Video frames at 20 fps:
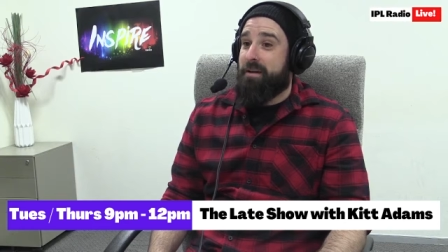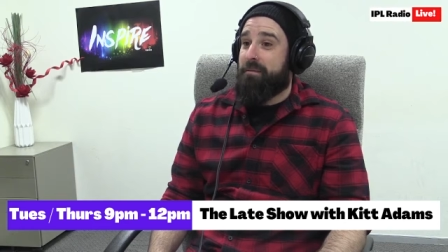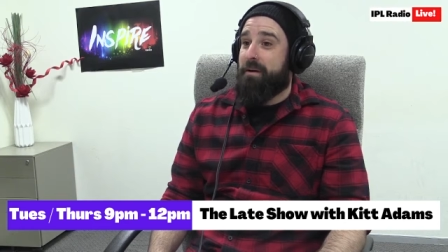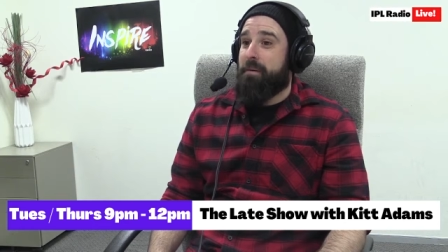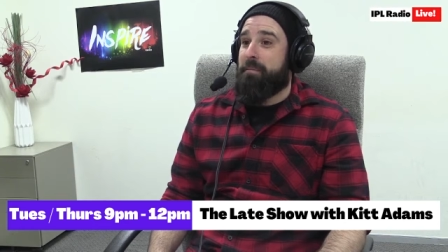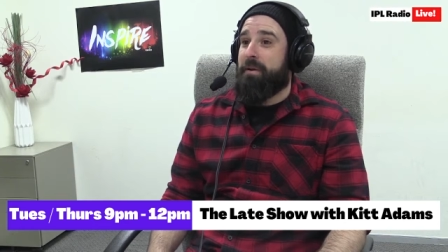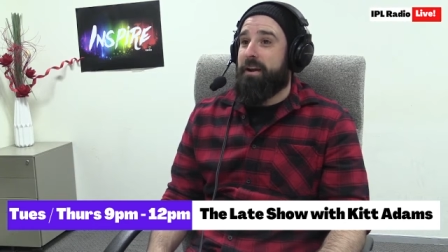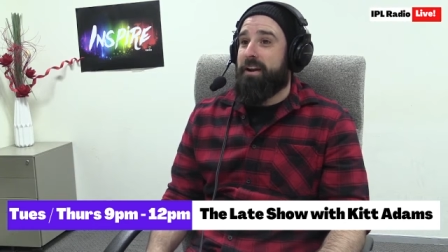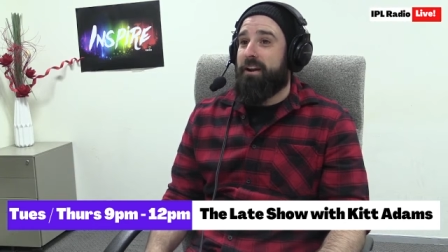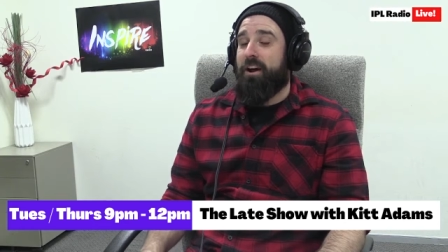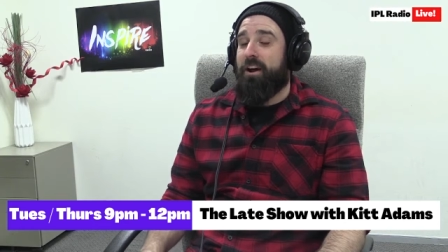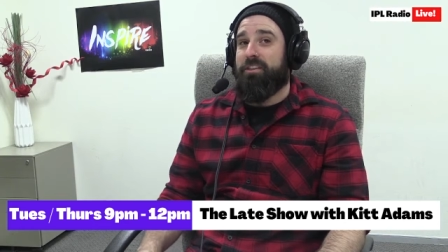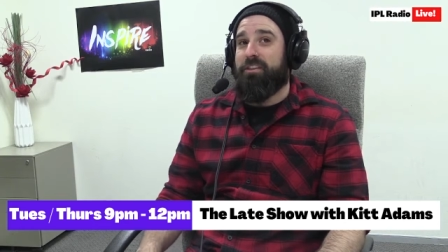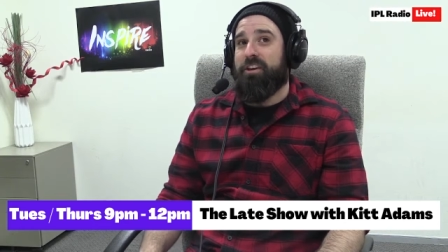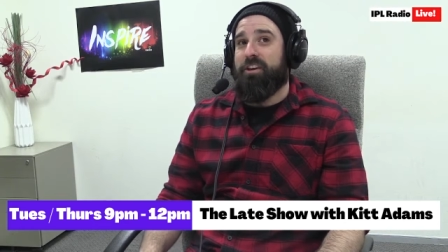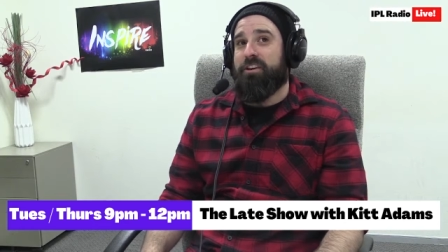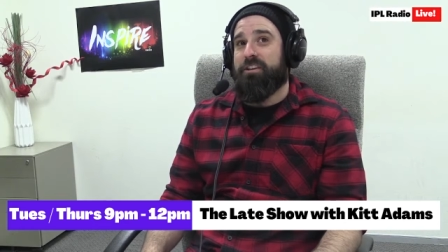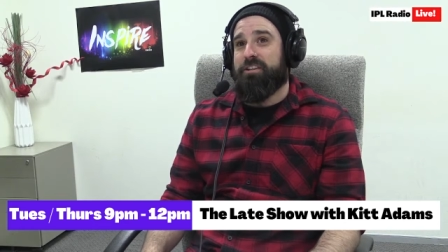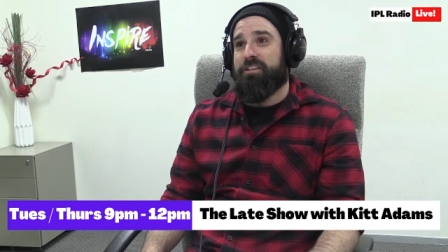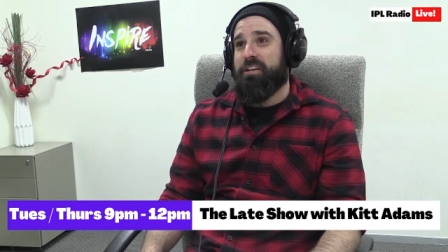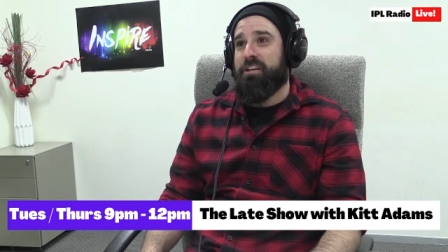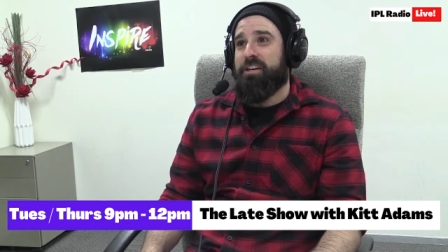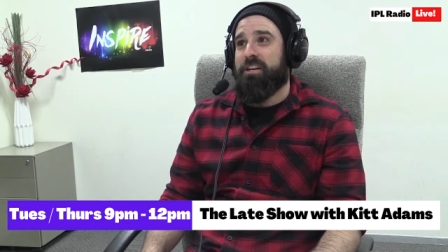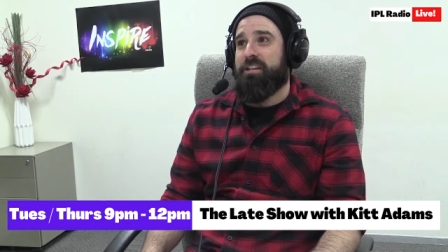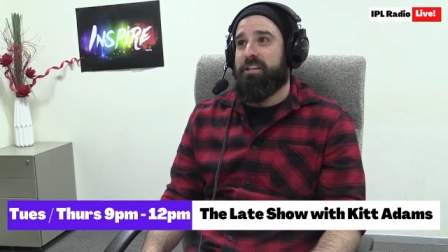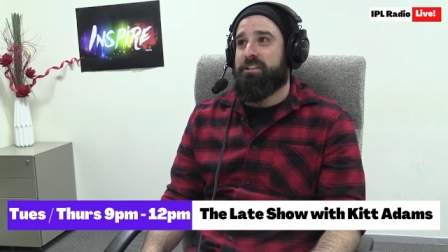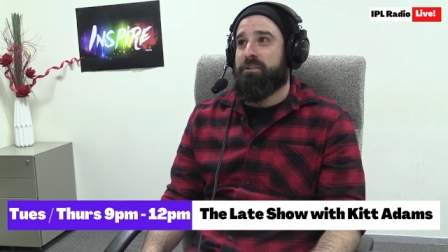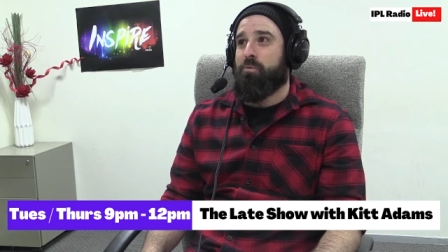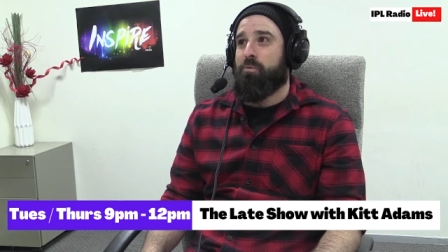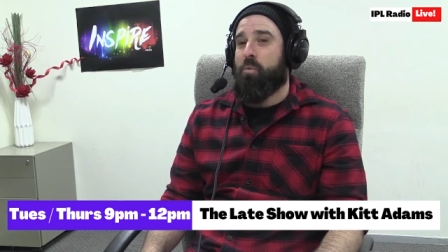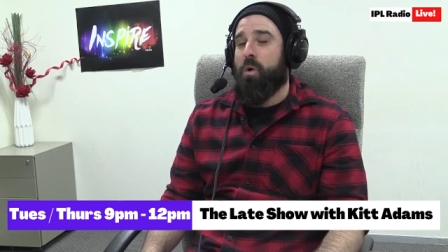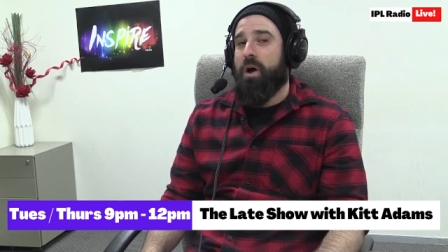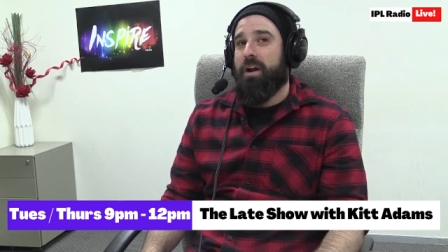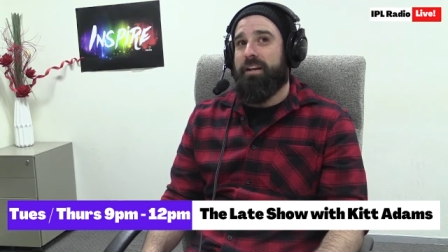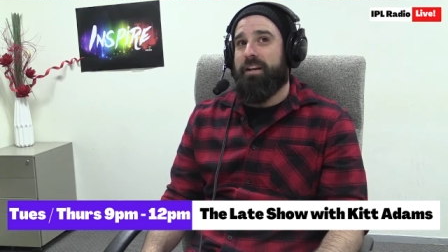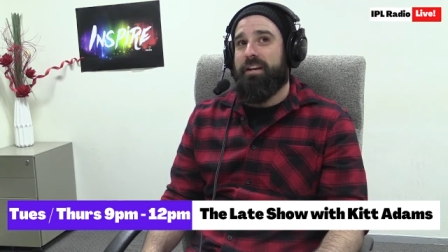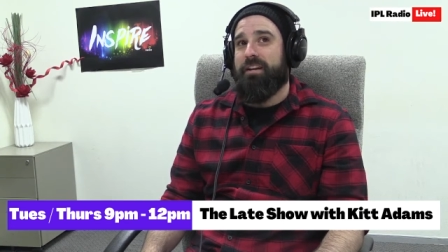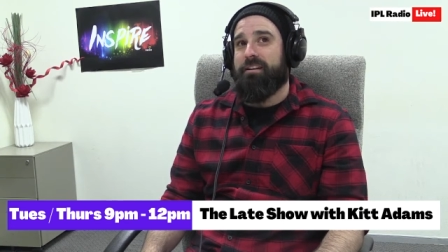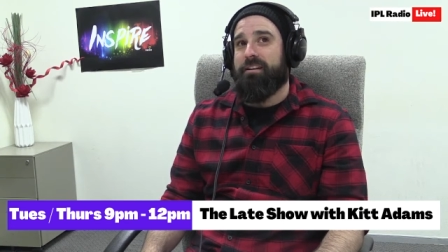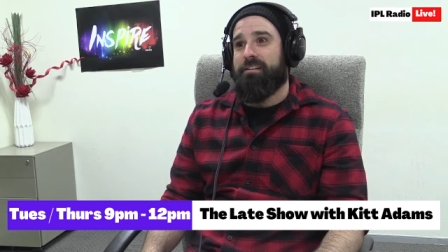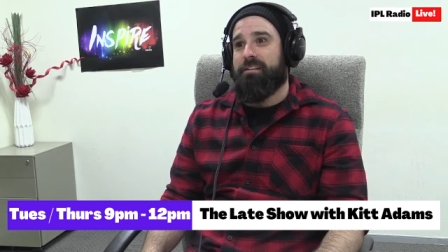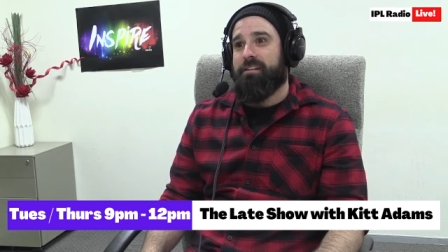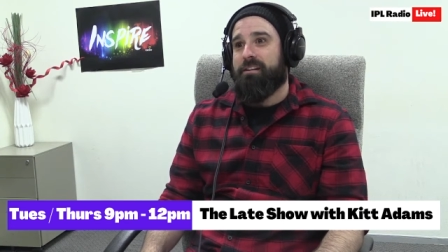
I mean, I think it's a one in.